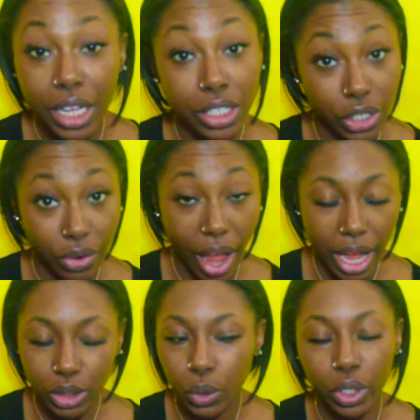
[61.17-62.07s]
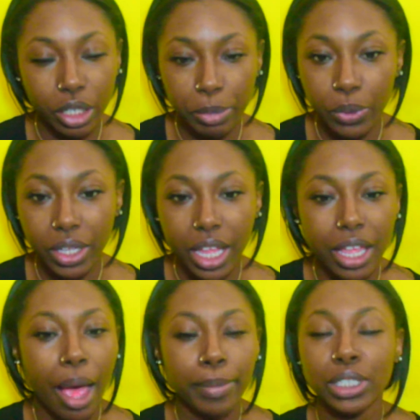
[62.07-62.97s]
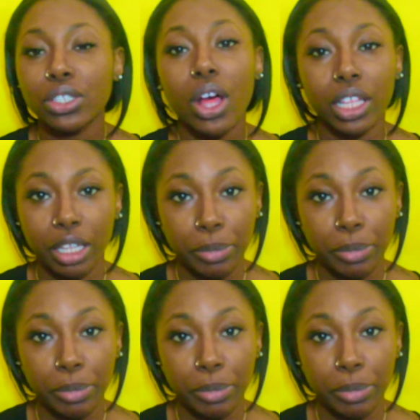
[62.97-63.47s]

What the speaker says: interact or communicate, I'm gonna just call it